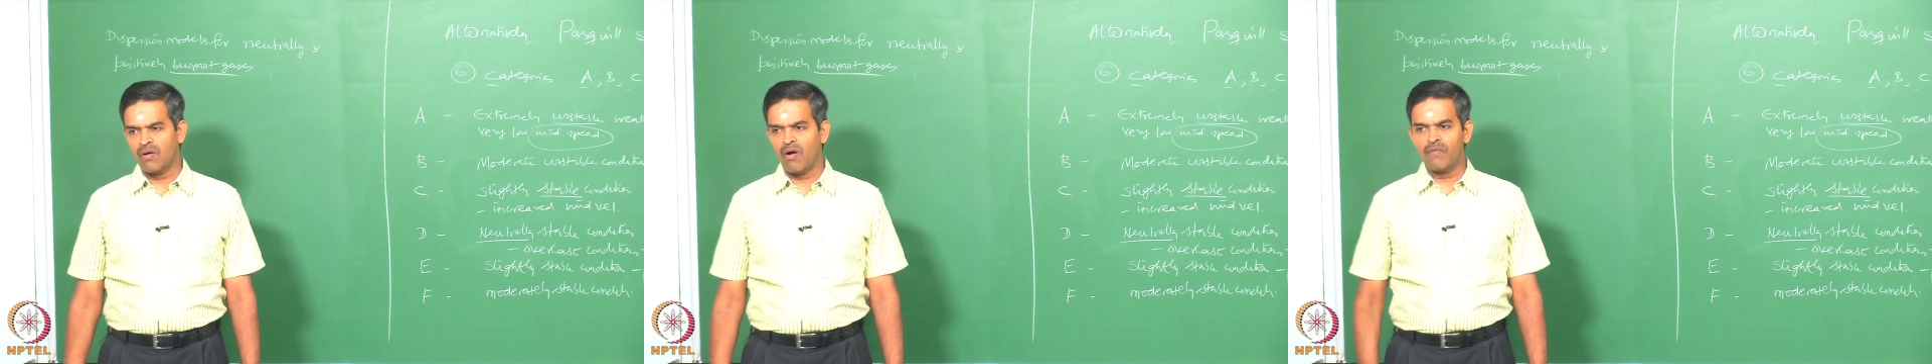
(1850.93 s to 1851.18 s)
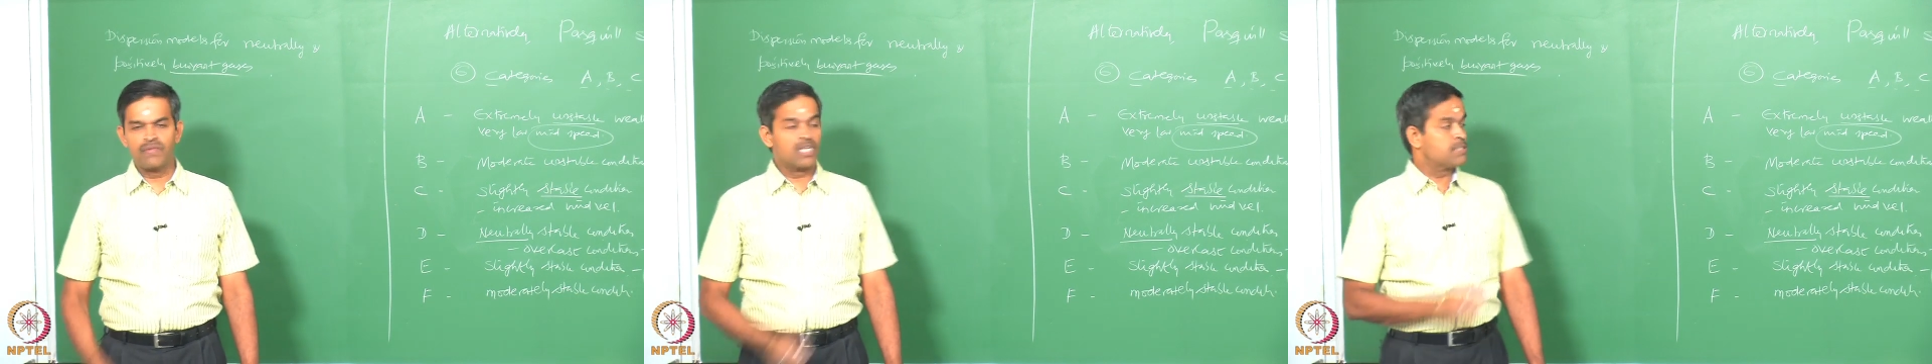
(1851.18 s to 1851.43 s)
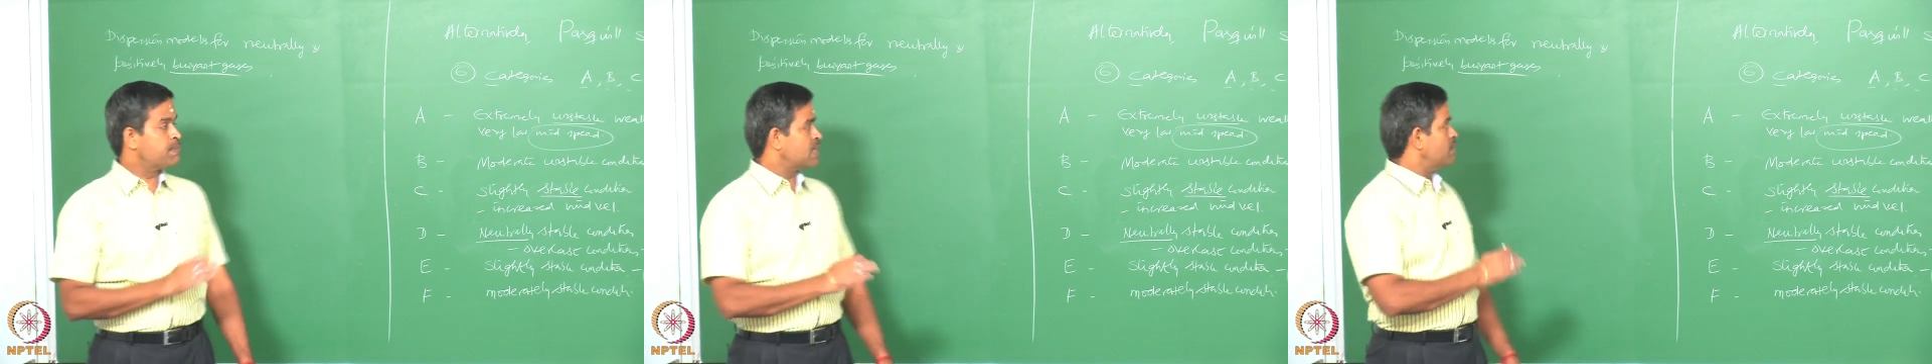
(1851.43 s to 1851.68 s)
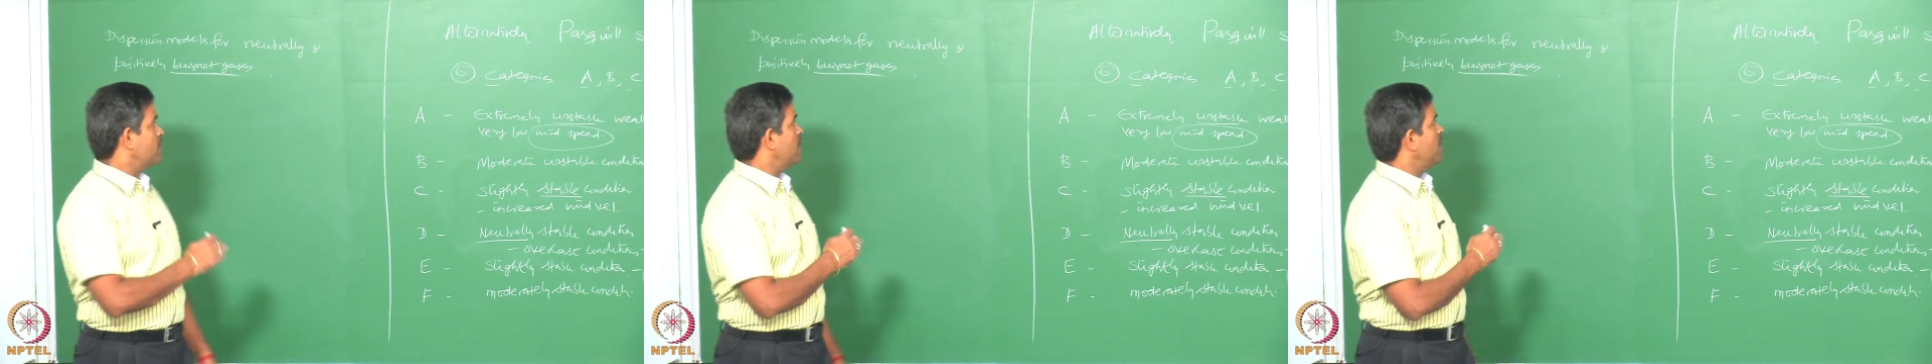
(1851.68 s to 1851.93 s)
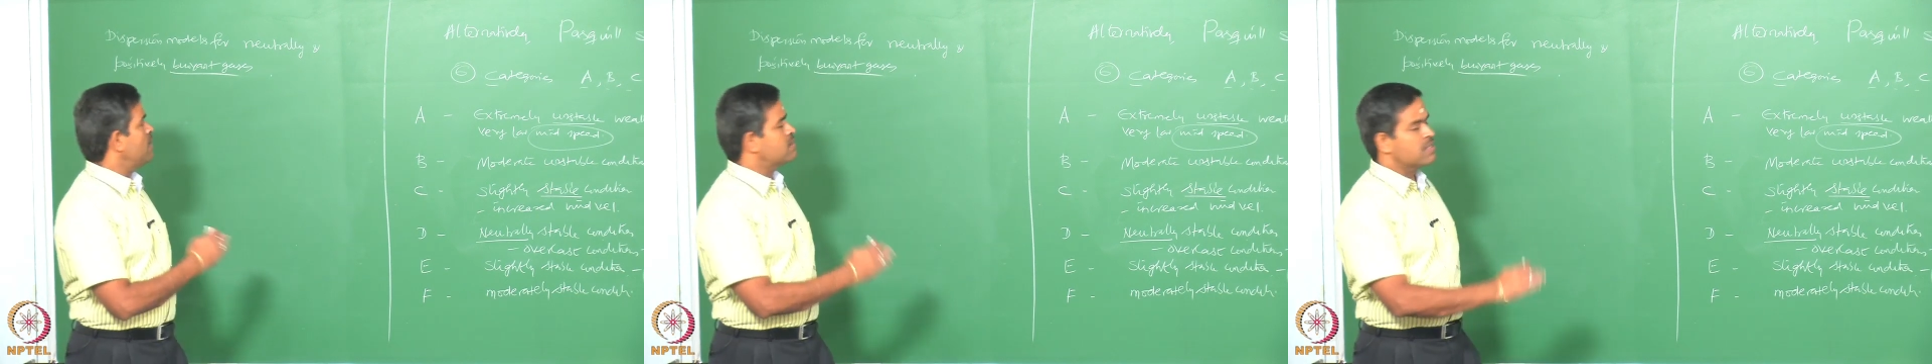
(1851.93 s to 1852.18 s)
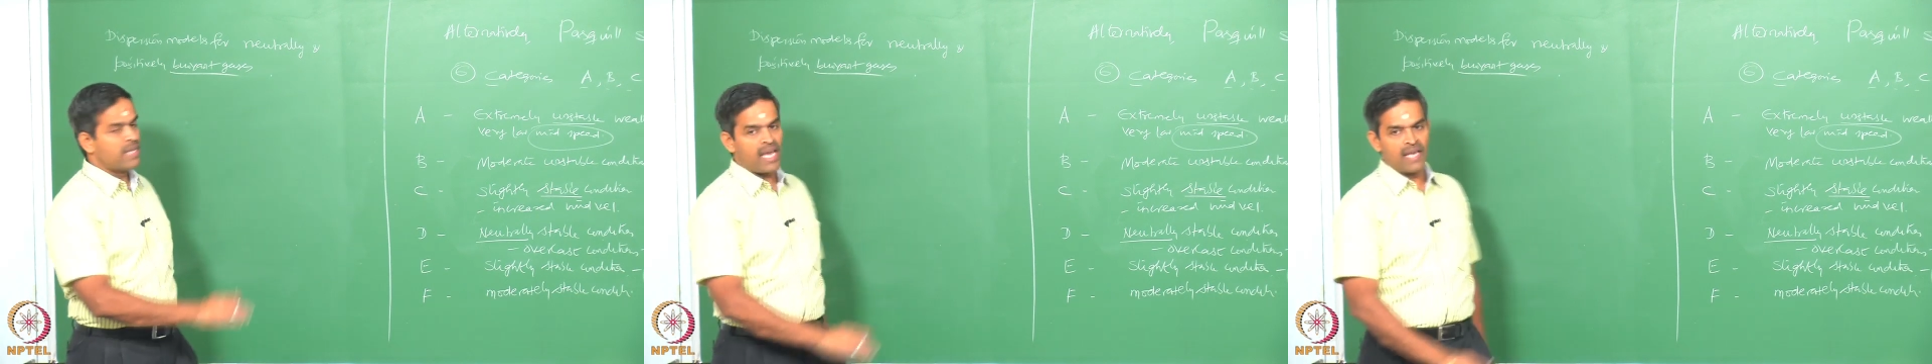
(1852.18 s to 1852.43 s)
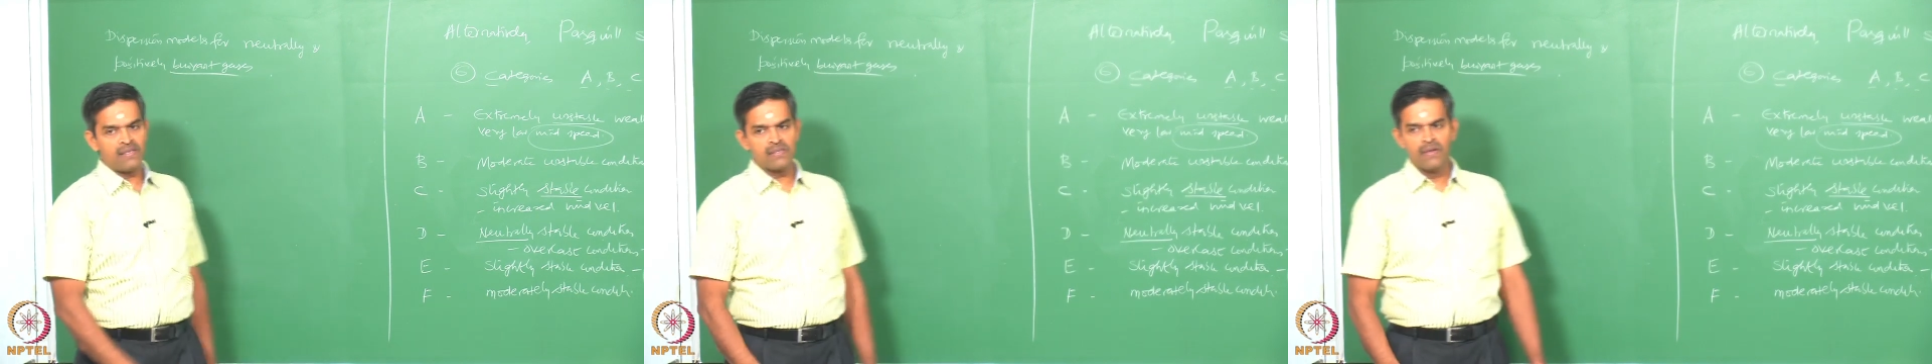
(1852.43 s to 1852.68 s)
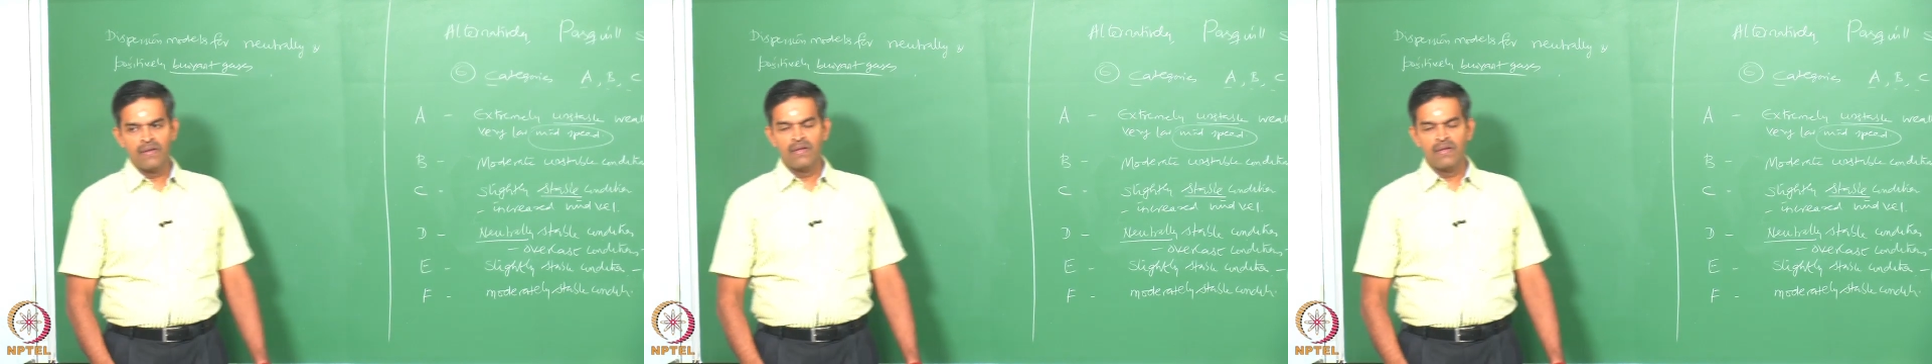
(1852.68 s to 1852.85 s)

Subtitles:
of the respective released gas